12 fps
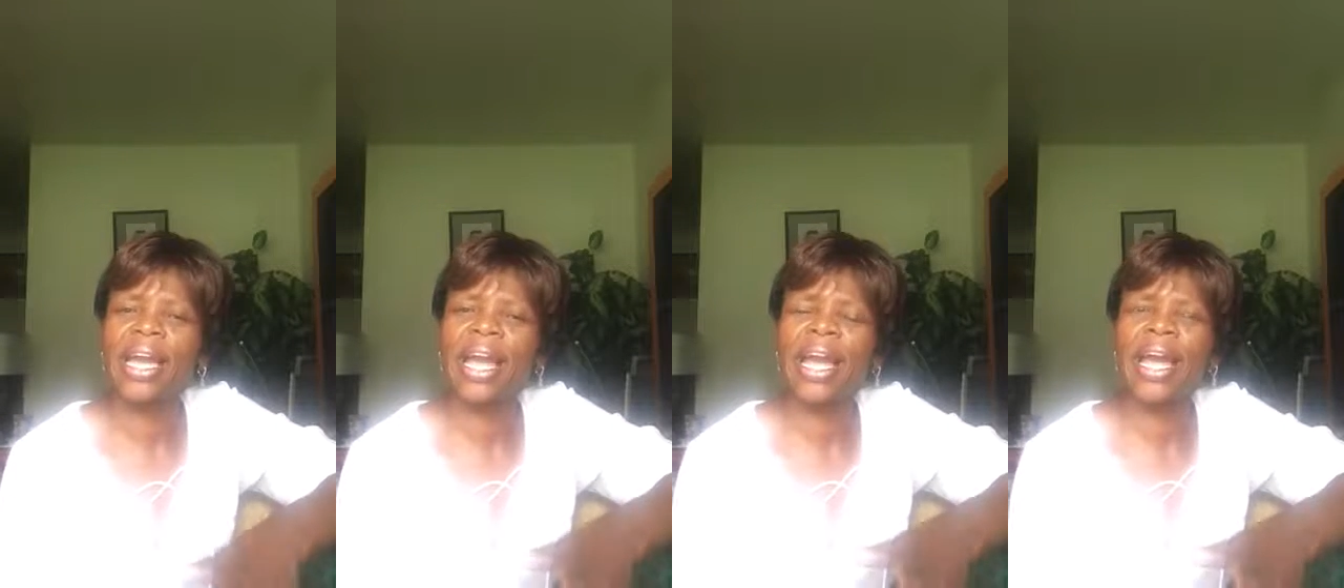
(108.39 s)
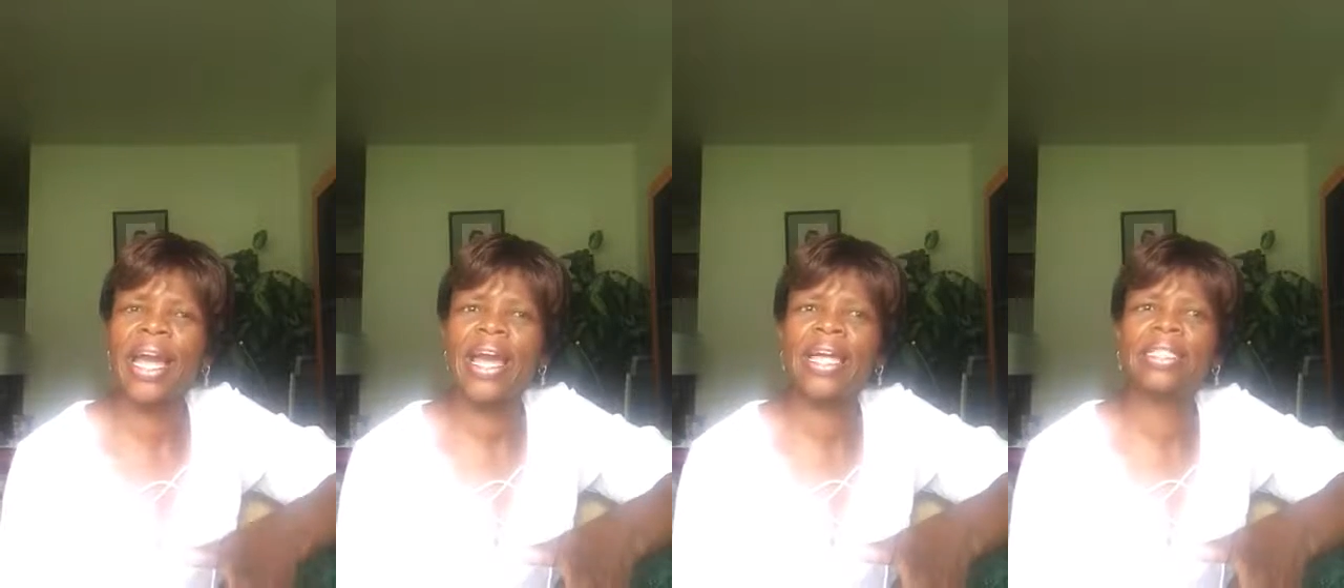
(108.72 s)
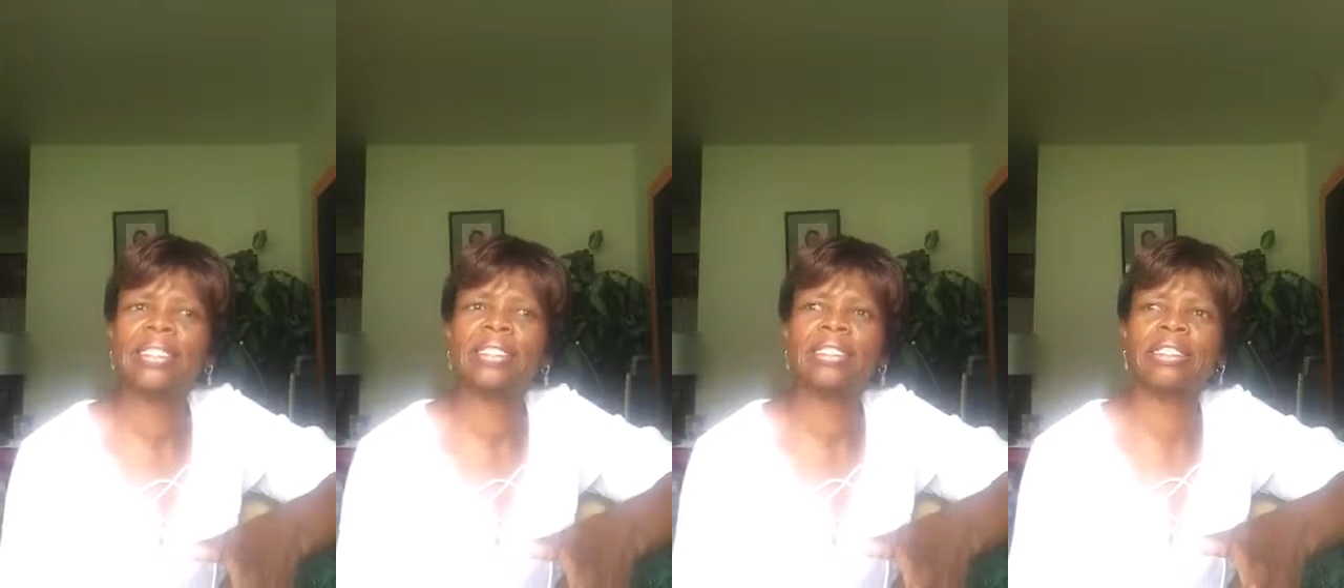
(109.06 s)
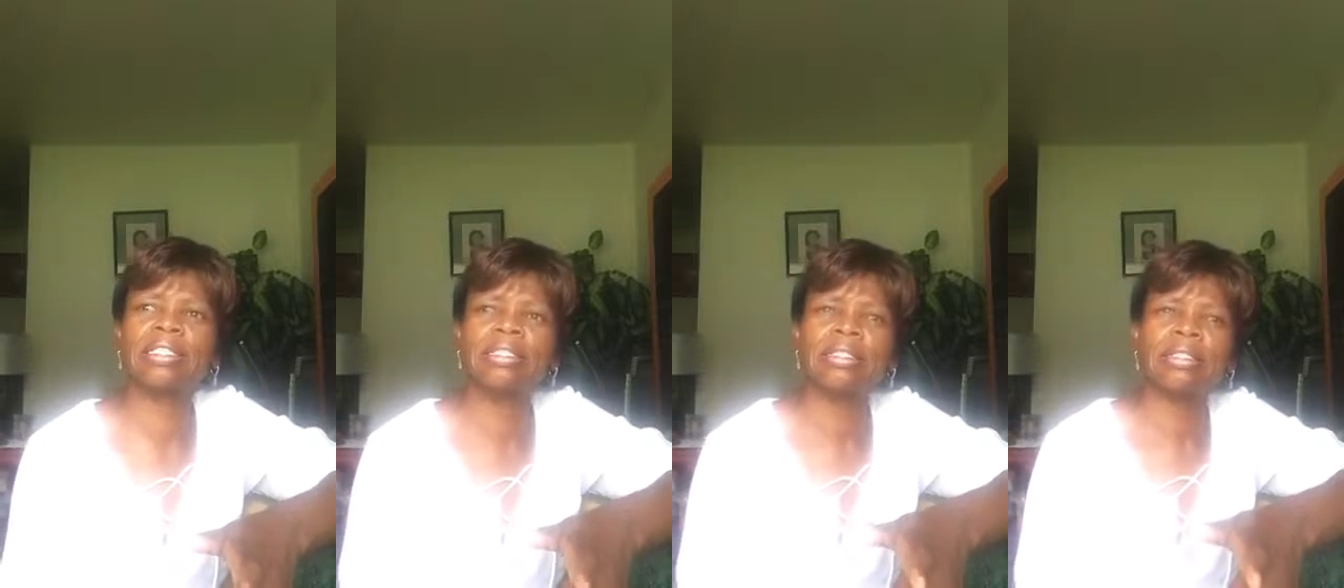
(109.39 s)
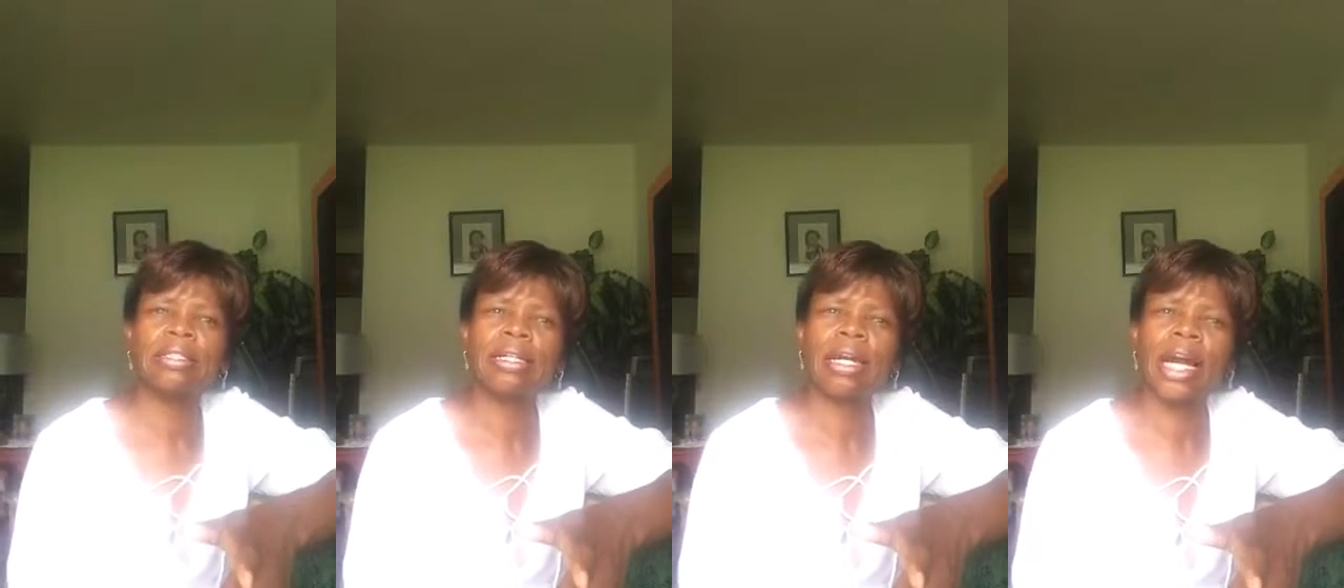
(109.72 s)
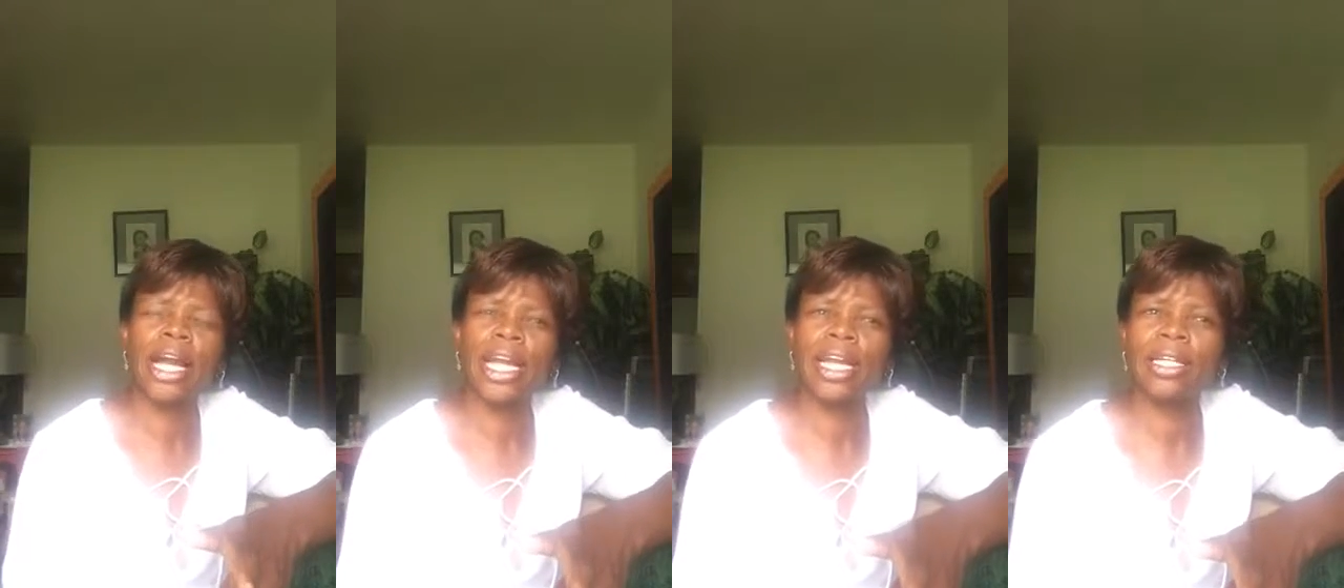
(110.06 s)
and
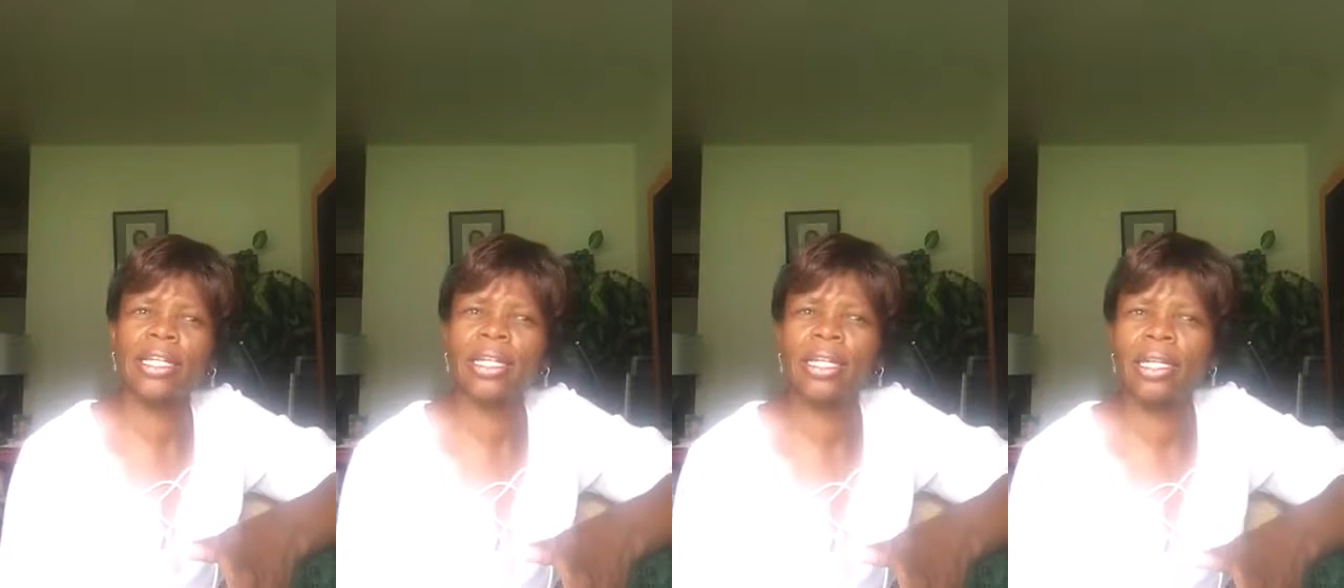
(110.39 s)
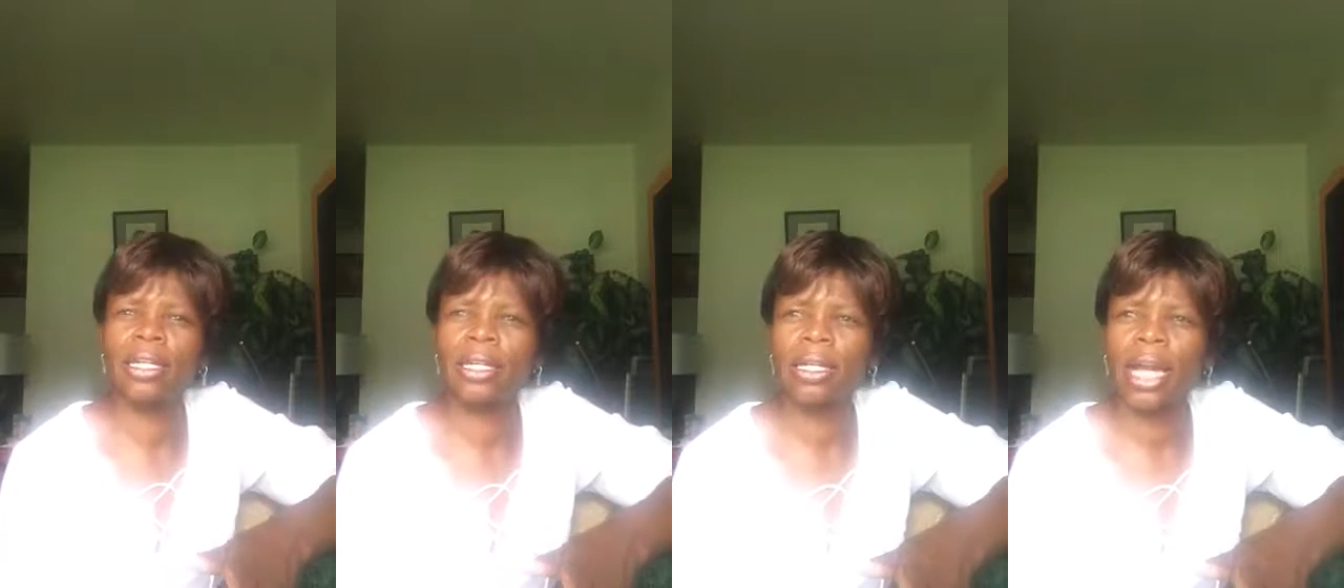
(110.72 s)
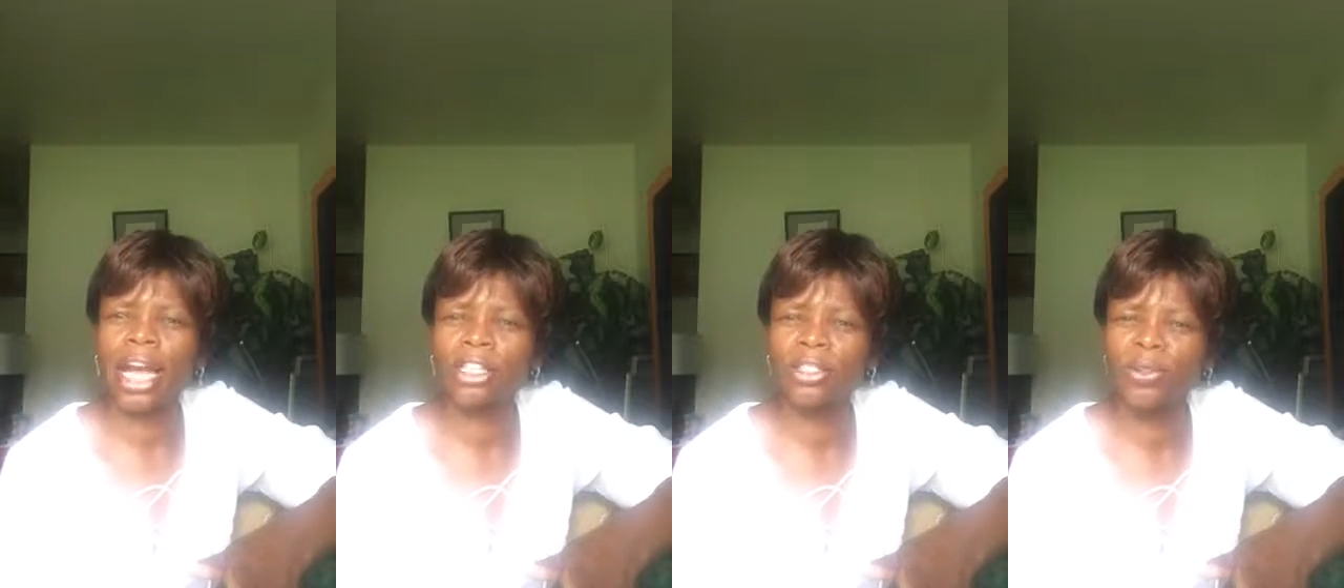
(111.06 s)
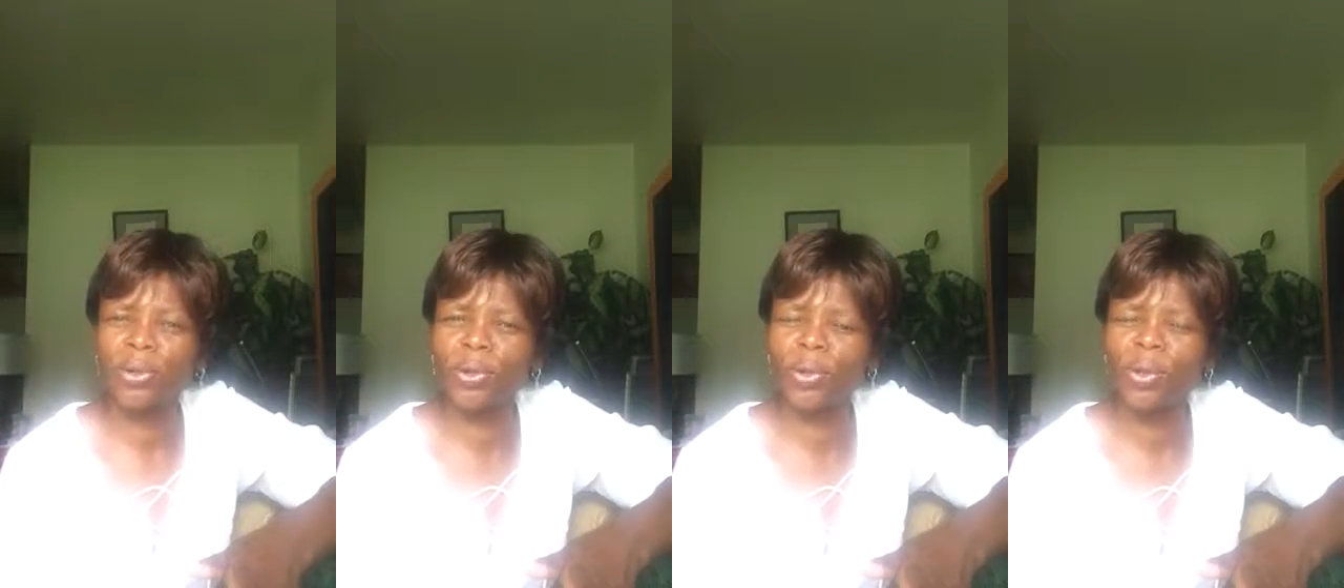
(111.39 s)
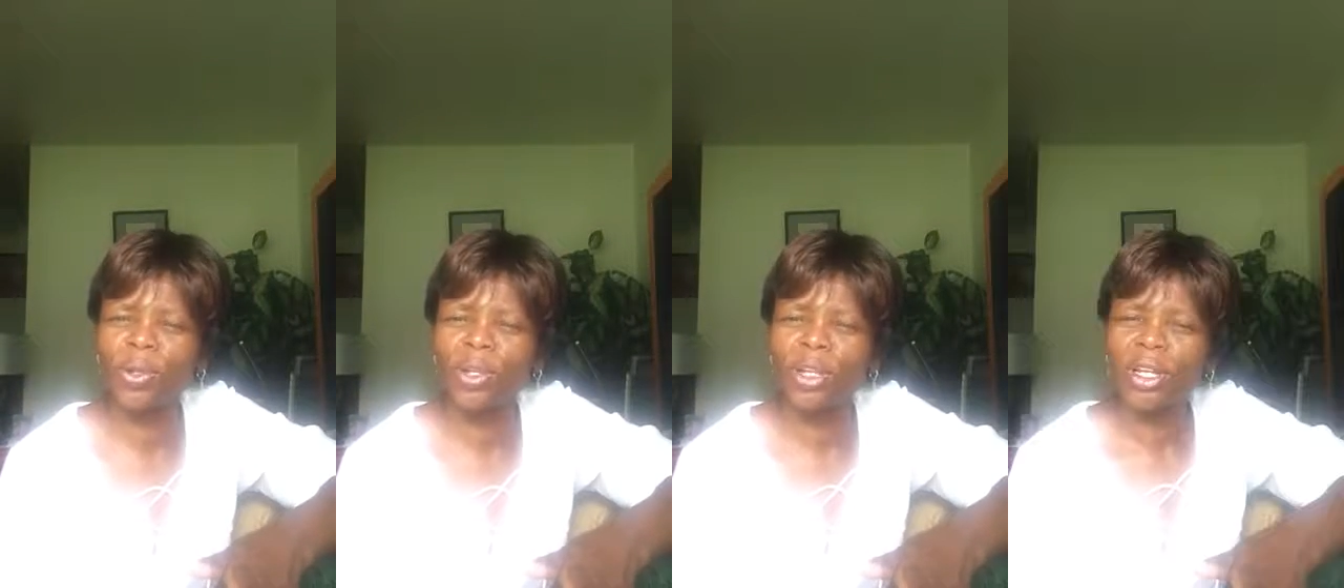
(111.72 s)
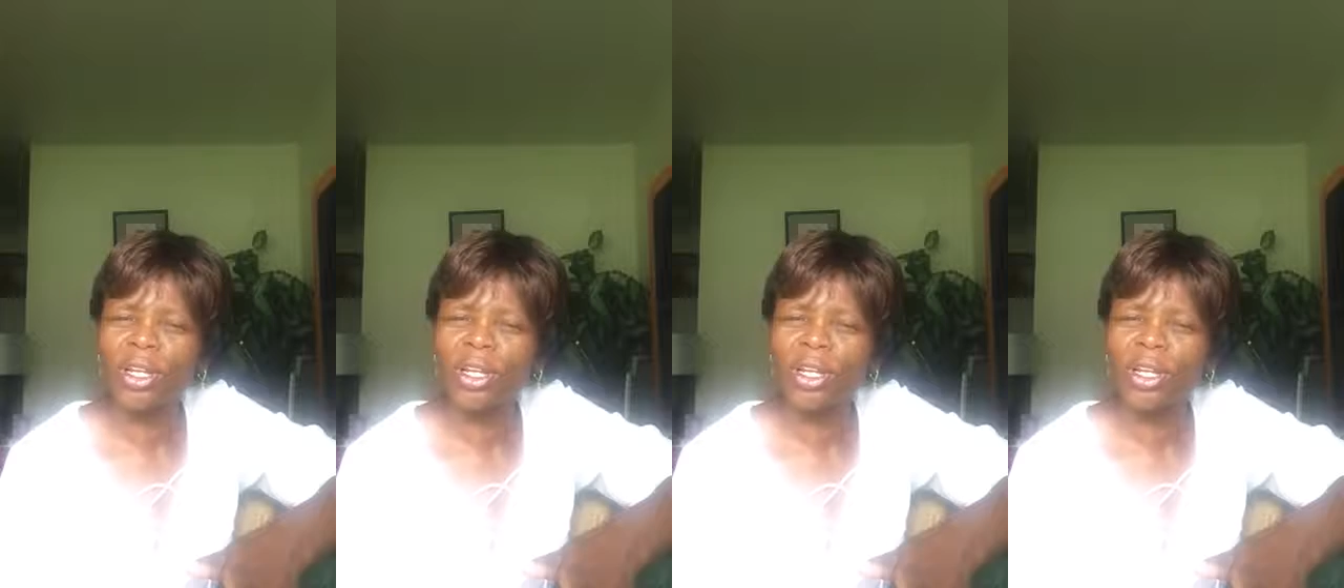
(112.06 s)
early high school.